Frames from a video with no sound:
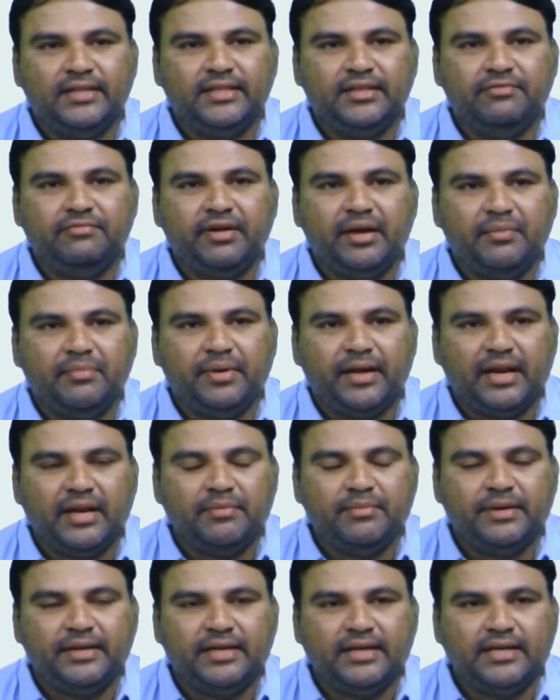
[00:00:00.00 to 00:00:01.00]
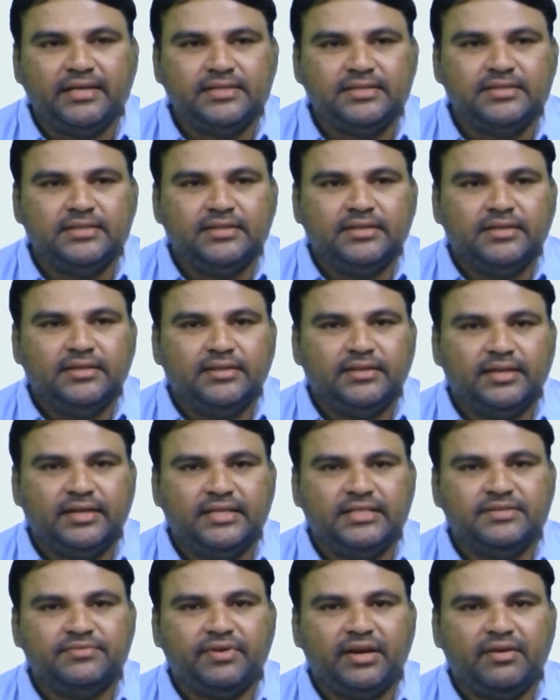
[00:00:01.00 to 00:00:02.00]
Y parameters, that
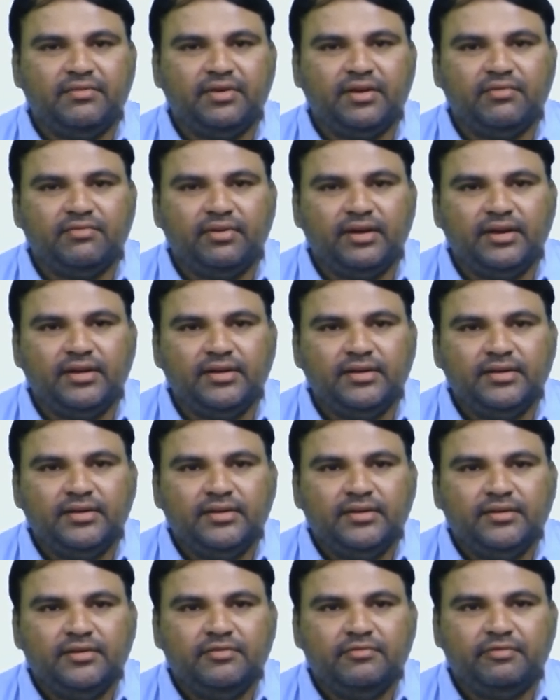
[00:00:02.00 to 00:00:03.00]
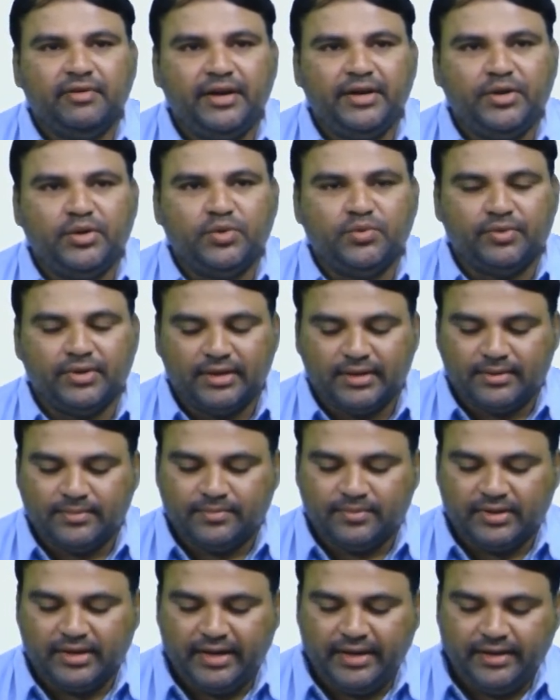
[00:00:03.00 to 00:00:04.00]
is Y11, Y21,
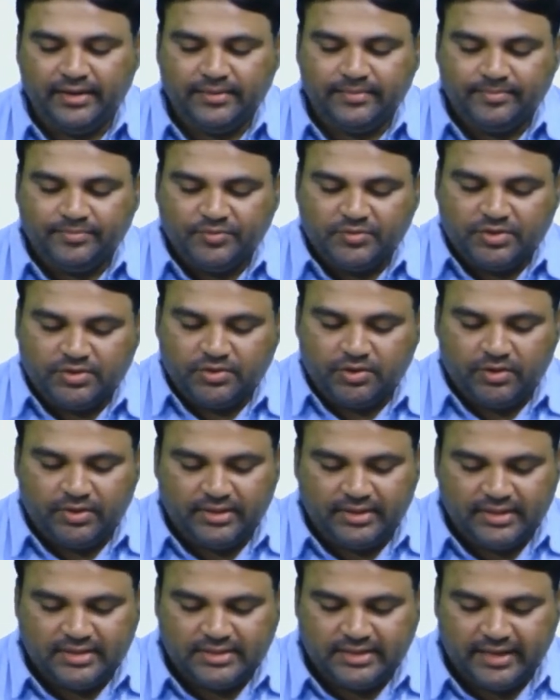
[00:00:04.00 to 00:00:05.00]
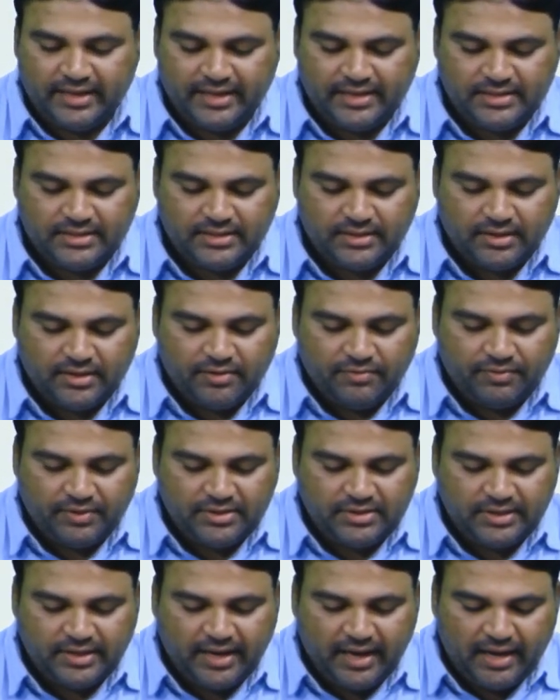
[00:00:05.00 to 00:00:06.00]
right? So in this case,
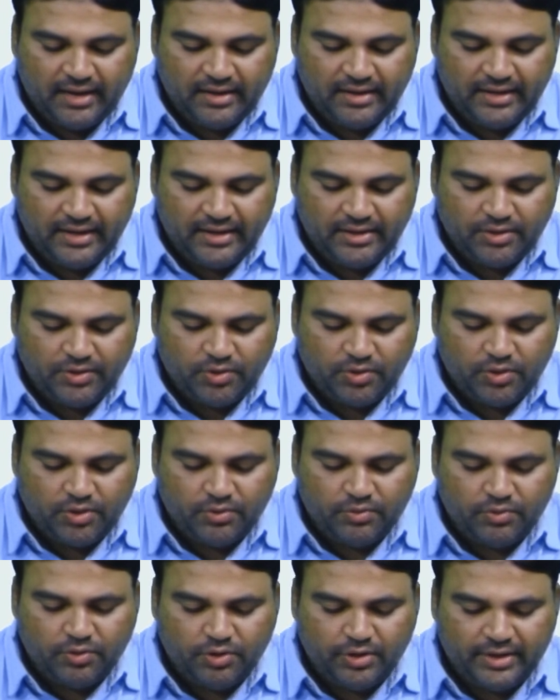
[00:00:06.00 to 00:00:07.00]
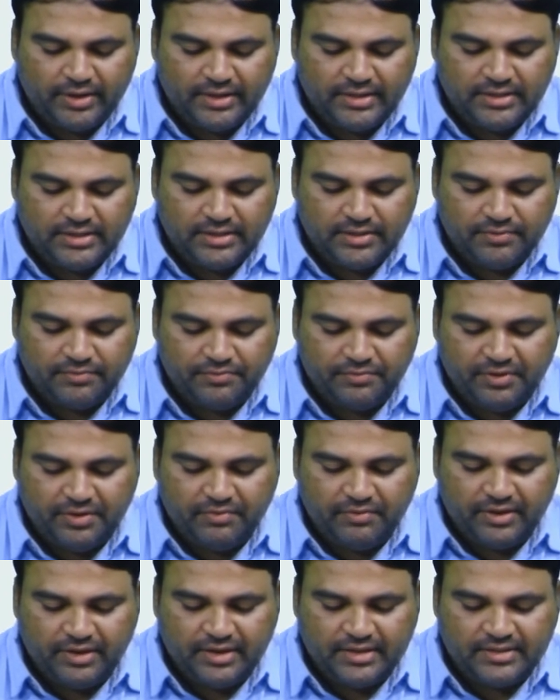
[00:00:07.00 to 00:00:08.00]
First, calculate the total voltage.
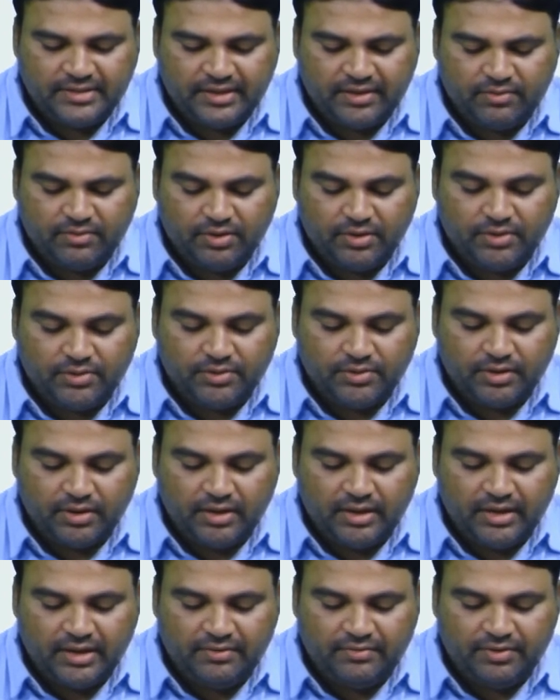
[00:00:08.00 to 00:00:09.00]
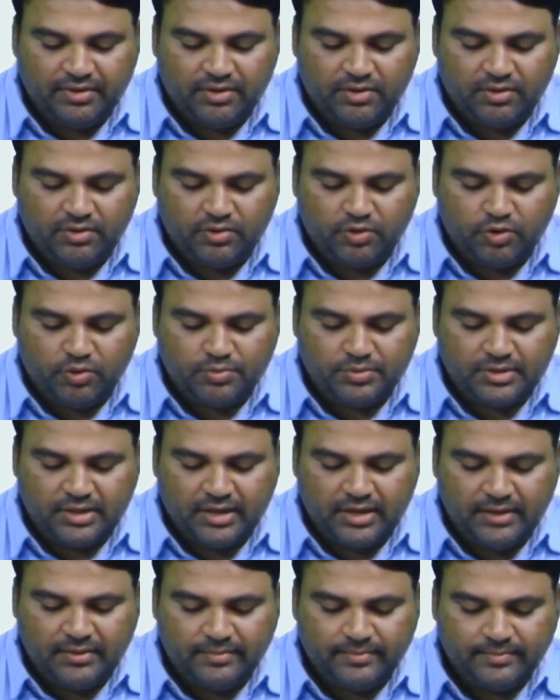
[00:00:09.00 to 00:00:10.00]
V1 is equal to, already we know Ohm's
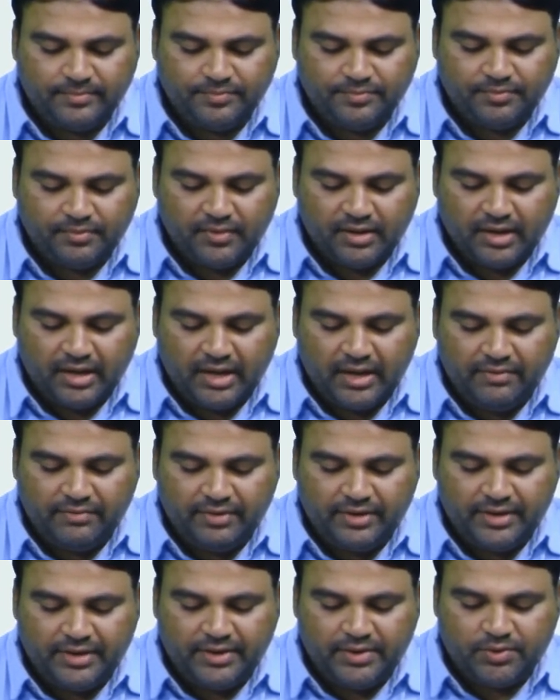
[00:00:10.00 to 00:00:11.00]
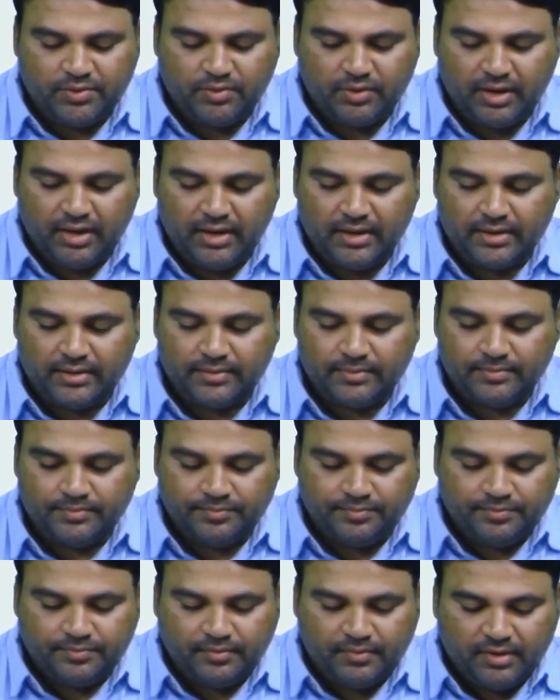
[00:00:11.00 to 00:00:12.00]
law, I1 into R,
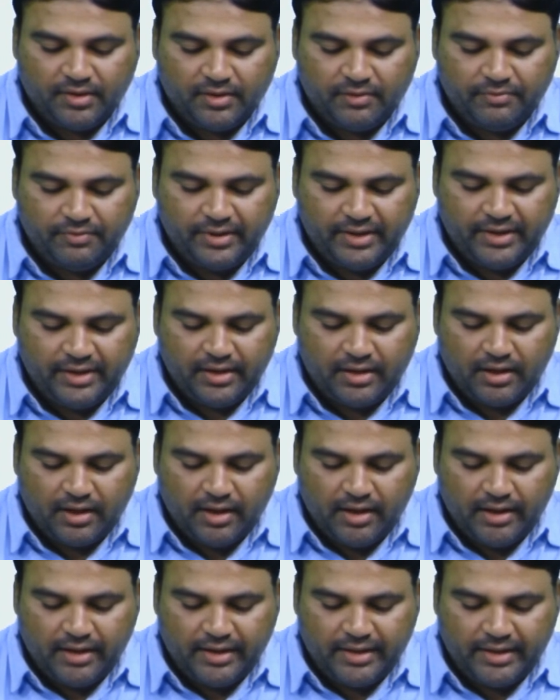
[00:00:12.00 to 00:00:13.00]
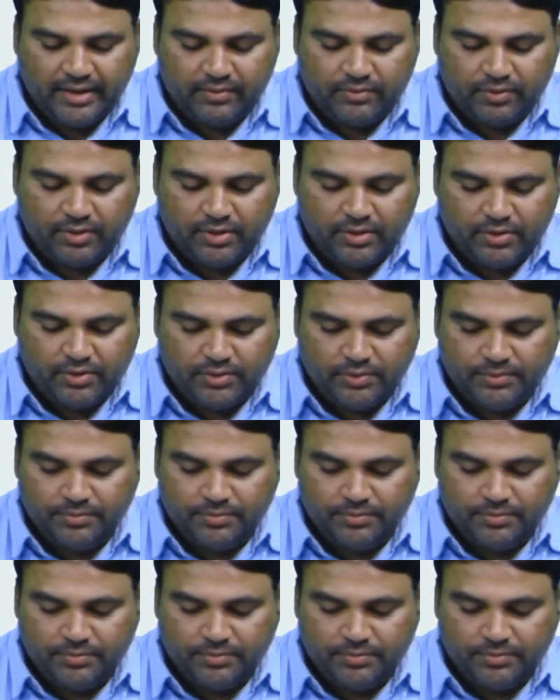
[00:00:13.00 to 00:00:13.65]
where R equal to,